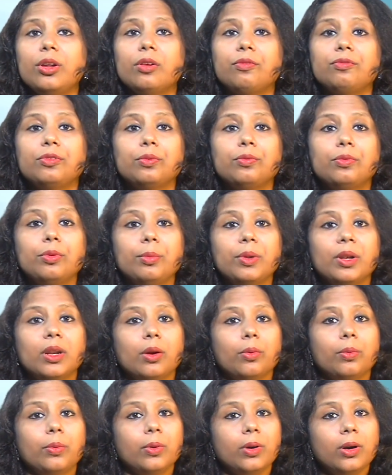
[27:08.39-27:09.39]
of the women
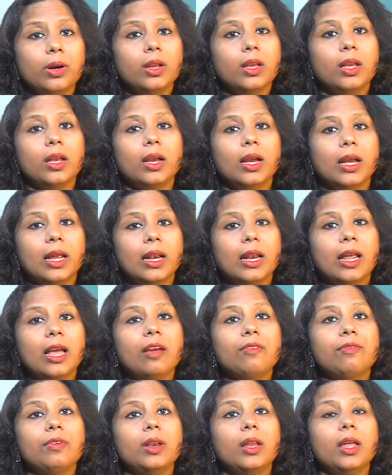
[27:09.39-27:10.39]
are working and
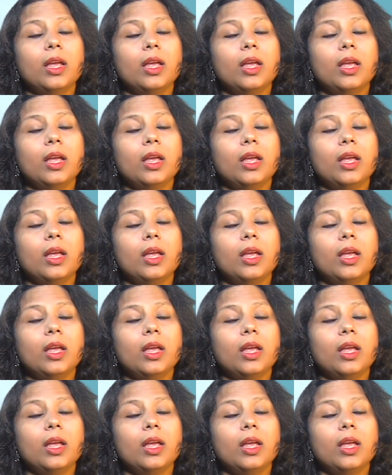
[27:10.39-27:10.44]
have an